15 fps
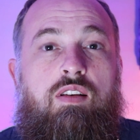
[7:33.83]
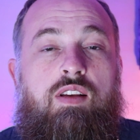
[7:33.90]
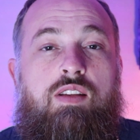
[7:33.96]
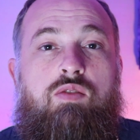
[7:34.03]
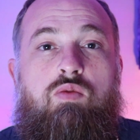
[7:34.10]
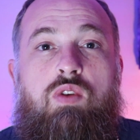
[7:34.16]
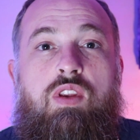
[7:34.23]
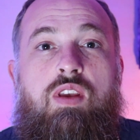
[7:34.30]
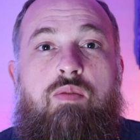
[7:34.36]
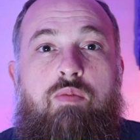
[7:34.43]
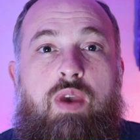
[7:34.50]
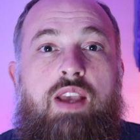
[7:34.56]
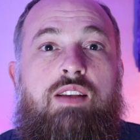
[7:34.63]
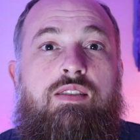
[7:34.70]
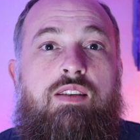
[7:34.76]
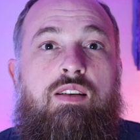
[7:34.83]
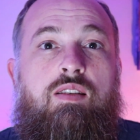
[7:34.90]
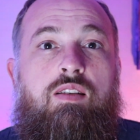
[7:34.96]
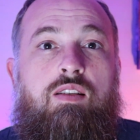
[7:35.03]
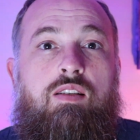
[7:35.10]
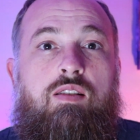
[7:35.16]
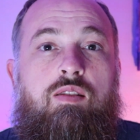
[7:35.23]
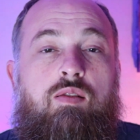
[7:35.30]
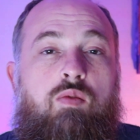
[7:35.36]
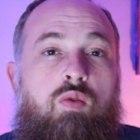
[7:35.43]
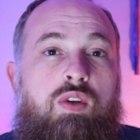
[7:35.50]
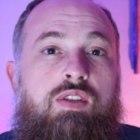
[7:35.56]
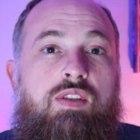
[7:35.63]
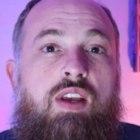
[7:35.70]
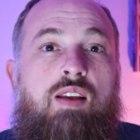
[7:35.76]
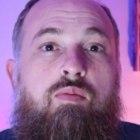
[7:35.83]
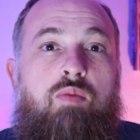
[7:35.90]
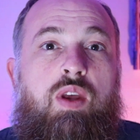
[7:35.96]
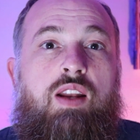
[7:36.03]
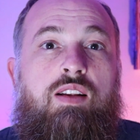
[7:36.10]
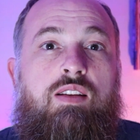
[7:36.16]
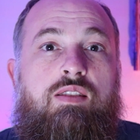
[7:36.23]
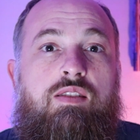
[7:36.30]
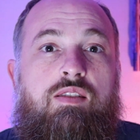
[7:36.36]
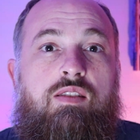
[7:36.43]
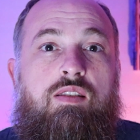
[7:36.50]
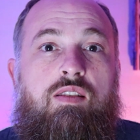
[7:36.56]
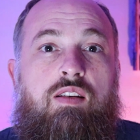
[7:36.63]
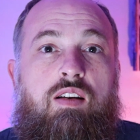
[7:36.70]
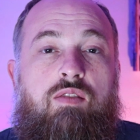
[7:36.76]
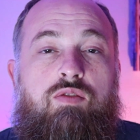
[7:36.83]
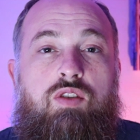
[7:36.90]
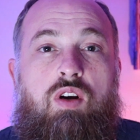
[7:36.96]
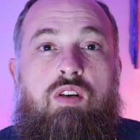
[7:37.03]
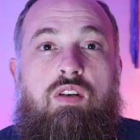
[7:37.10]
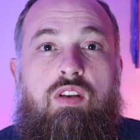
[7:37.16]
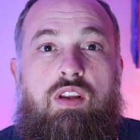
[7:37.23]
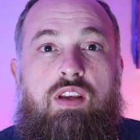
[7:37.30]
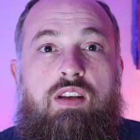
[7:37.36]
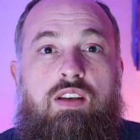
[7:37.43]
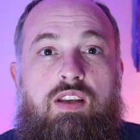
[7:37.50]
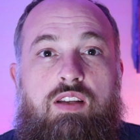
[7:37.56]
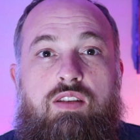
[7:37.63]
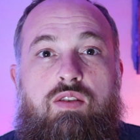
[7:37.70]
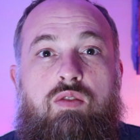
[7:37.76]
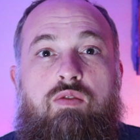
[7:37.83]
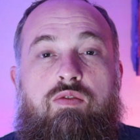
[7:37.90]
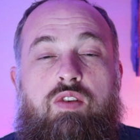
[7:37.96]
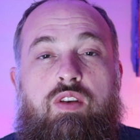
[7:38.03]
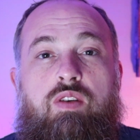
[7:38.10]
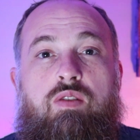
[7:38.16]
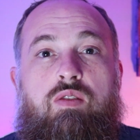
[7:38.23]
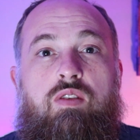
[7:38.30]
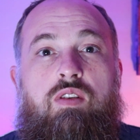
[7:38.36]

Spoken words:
It's really amazing what 10 minutes of journaling can do for you.